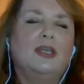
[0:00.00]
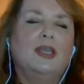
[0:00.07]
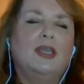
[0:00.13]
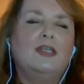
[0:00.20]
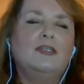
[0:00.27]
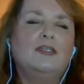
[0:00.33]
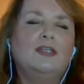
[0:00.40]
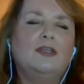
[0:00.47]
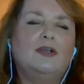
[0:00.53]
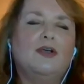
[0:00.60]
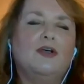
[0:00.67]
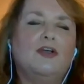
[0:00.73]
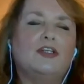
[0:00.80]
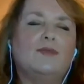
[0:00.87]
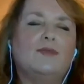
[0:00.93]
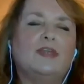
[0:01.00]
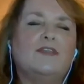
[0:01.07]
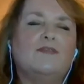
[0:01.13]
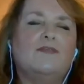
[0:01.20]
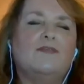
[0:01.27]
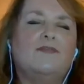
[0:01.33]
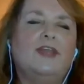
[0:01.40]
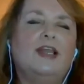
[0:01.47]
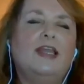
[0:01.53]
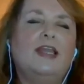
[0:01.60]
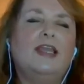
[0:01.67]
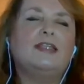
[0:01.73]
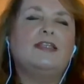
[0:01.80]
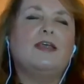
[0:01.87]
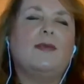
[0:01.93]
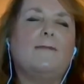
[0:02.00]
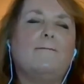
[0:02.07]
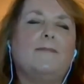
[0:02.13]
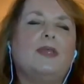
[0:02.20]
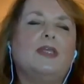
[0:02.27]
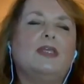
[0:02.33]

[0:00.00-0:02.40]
into your heart space, filling it up.